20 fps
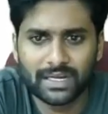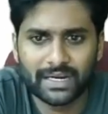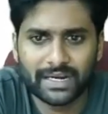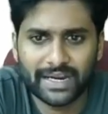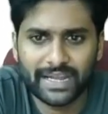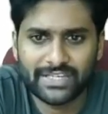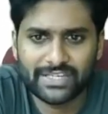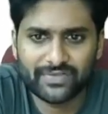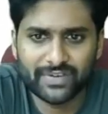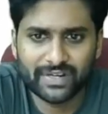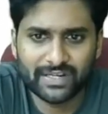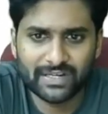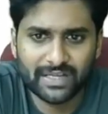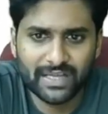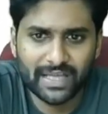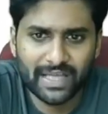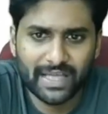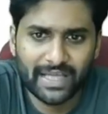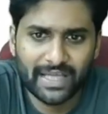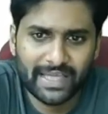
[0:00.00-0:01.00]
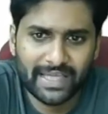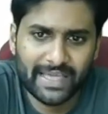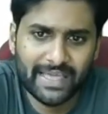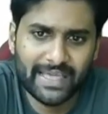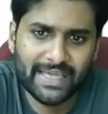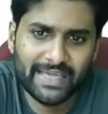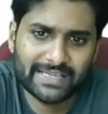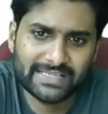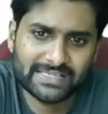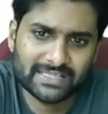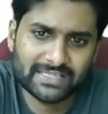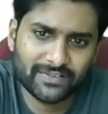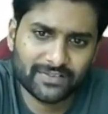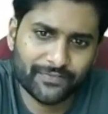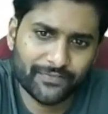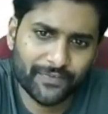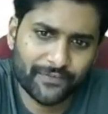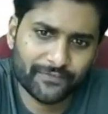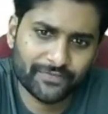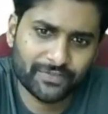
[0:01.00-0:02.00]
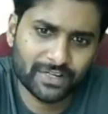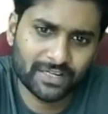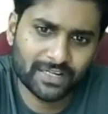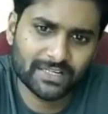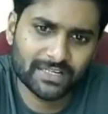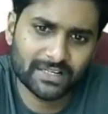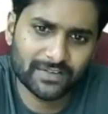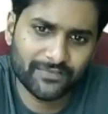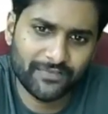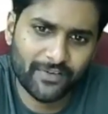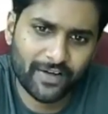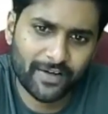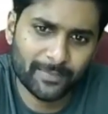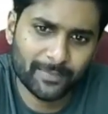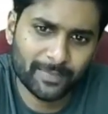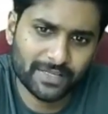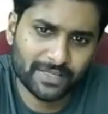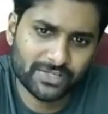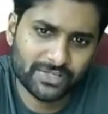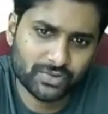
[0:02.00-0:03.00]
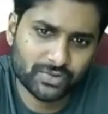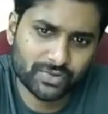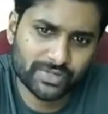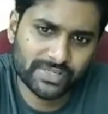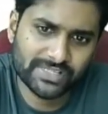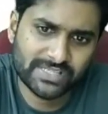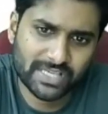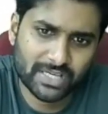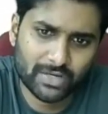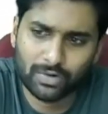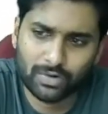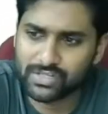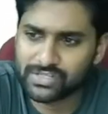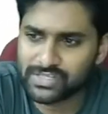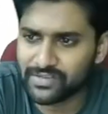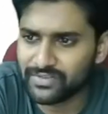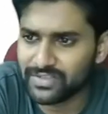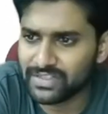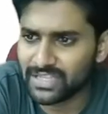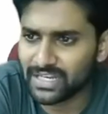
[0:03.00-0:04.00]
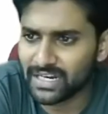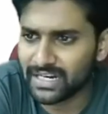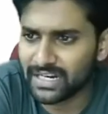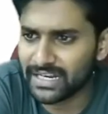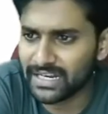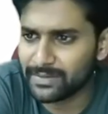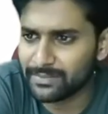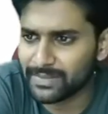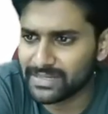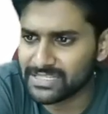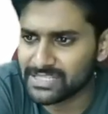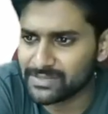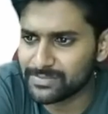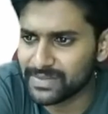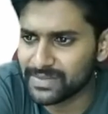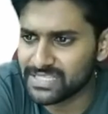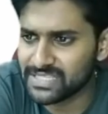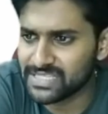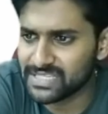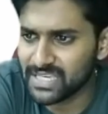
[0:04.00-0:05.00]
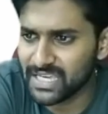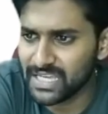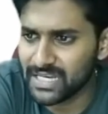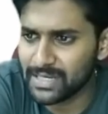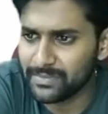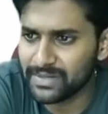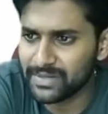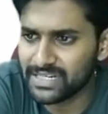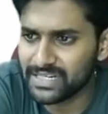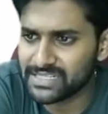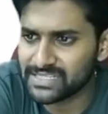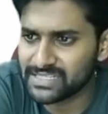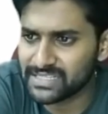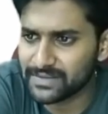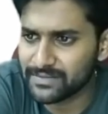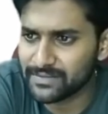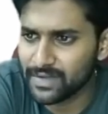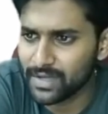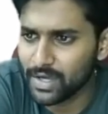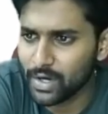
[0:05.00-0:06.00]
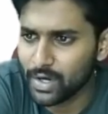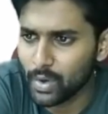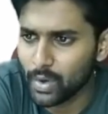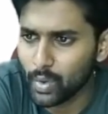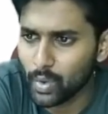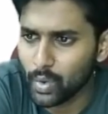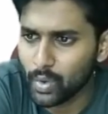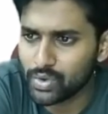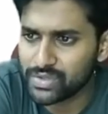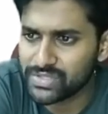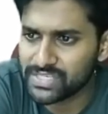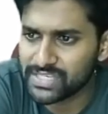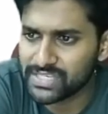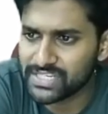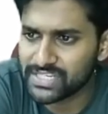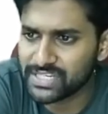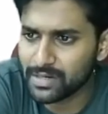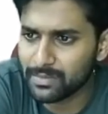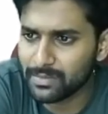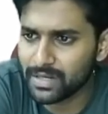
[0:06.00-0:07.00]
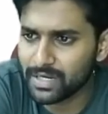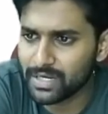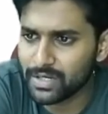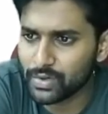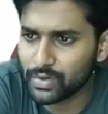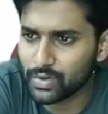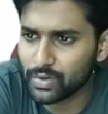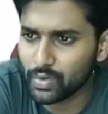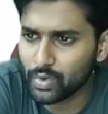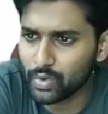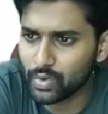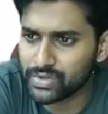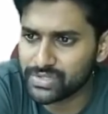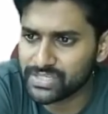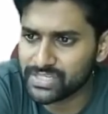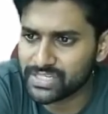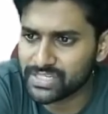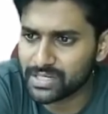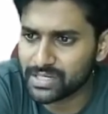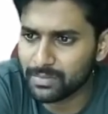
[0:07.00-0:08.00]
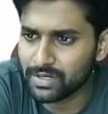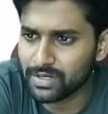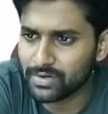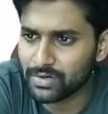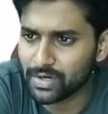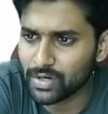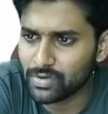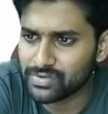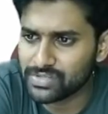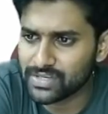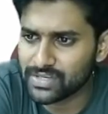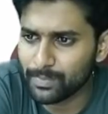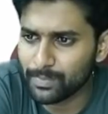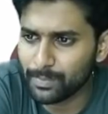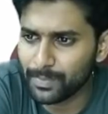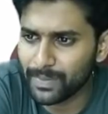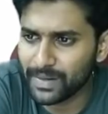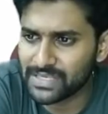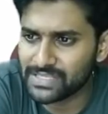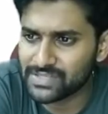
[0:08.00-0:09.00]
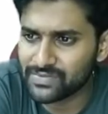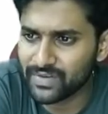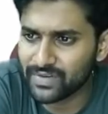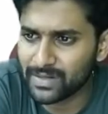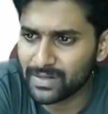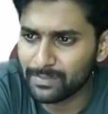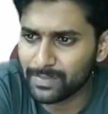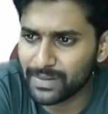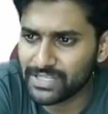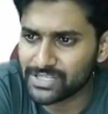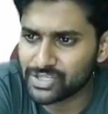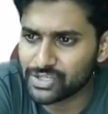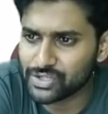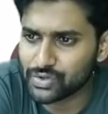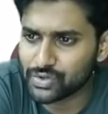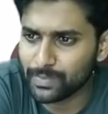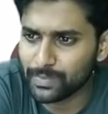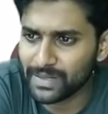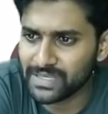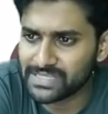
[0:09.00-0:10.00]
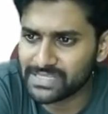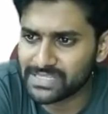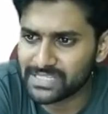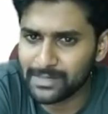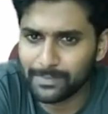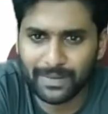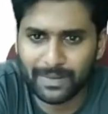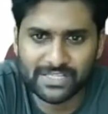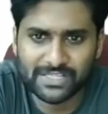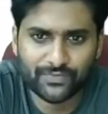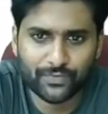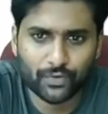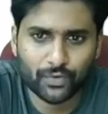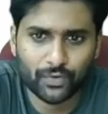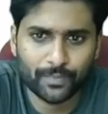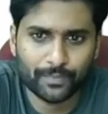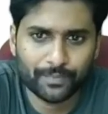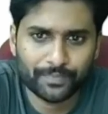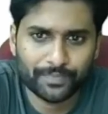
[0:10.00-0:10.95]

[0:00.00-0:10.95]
Next one, E is the 5th letter, 5 + 2 is equal to 7th letter, it must be G, eliminate C. OZW. Now see, +1, +2, +3, +4.